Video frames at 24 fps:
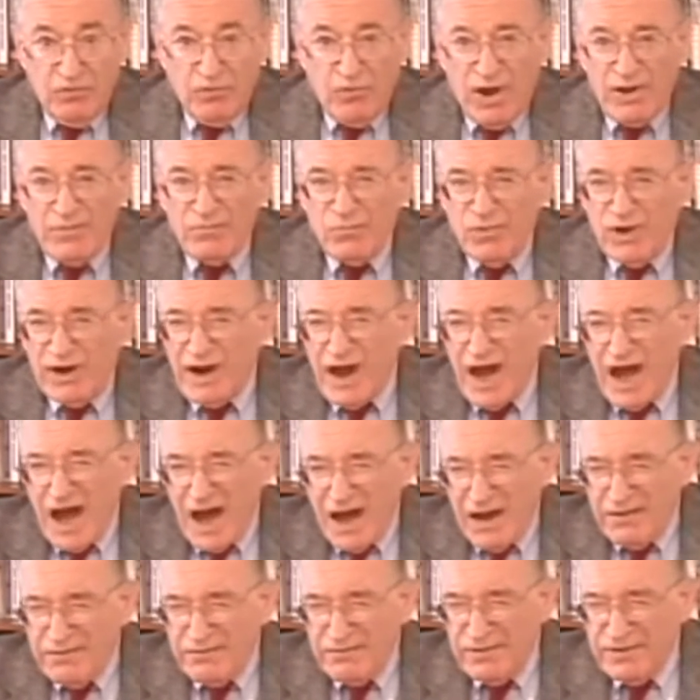one one
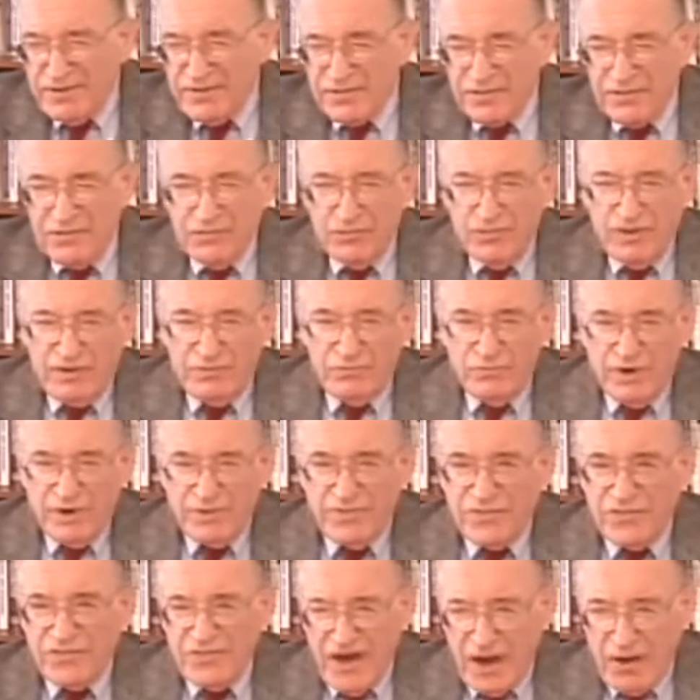hundredths to one one
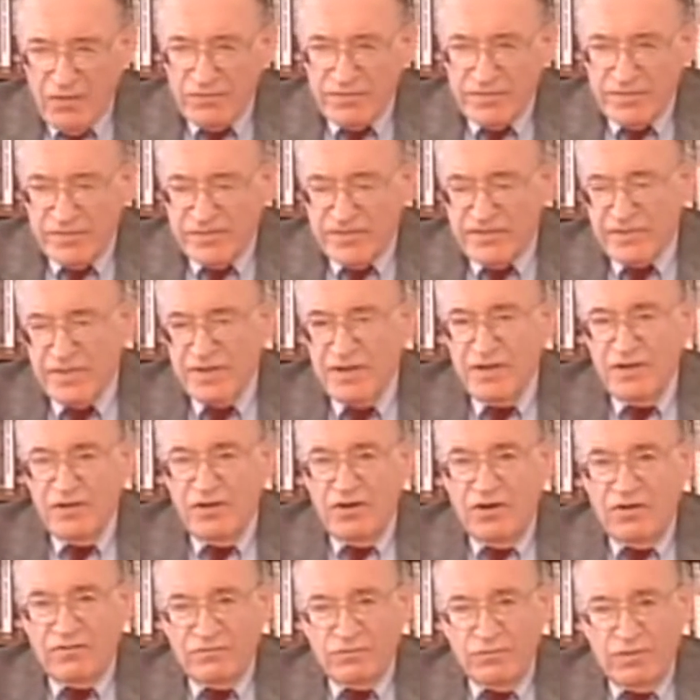thousandths
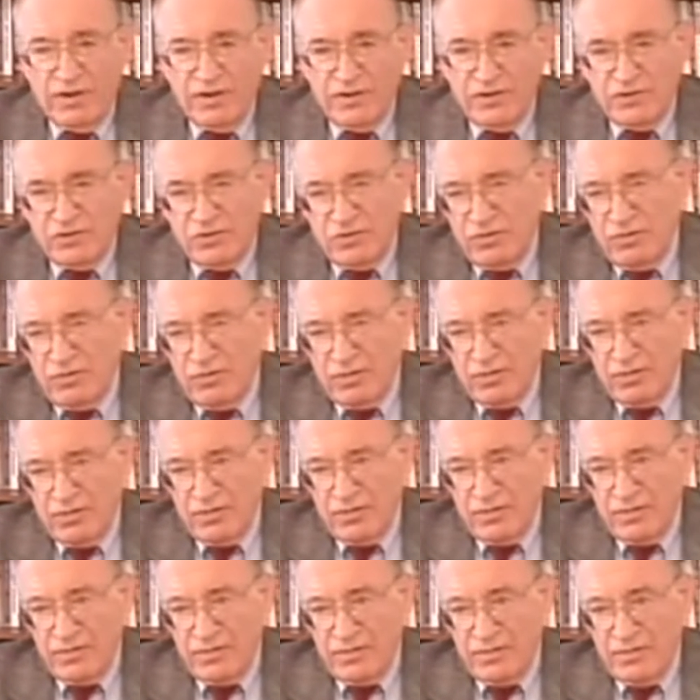of what it took
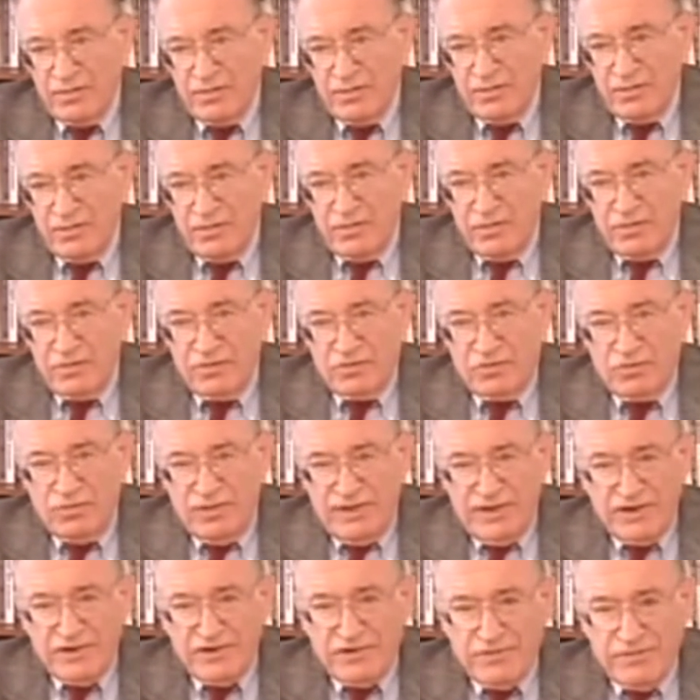to
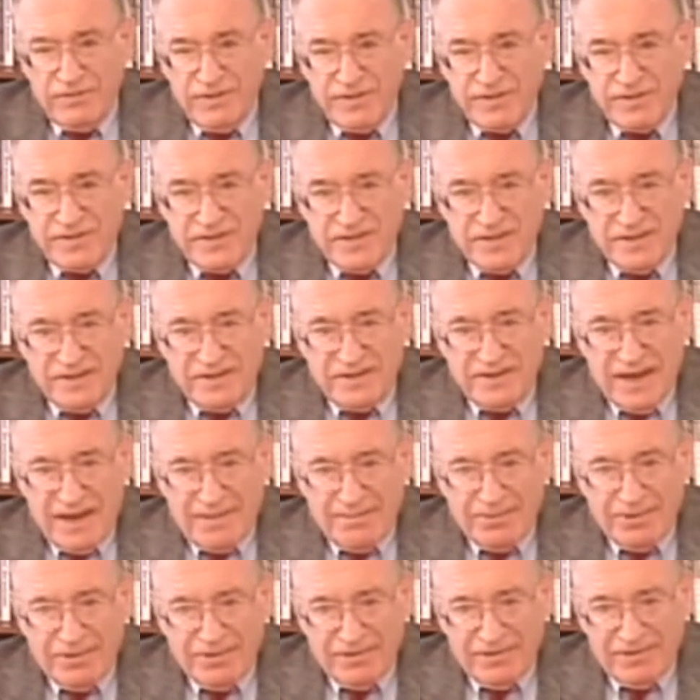increase the
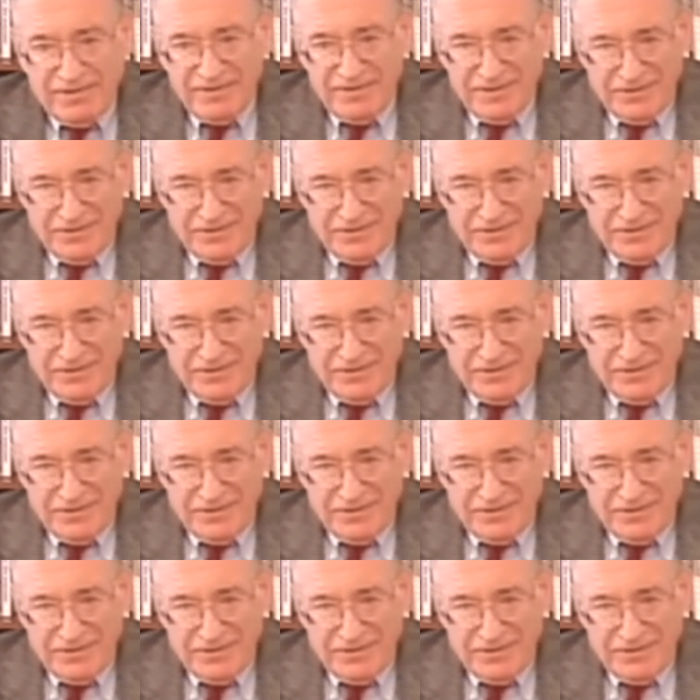double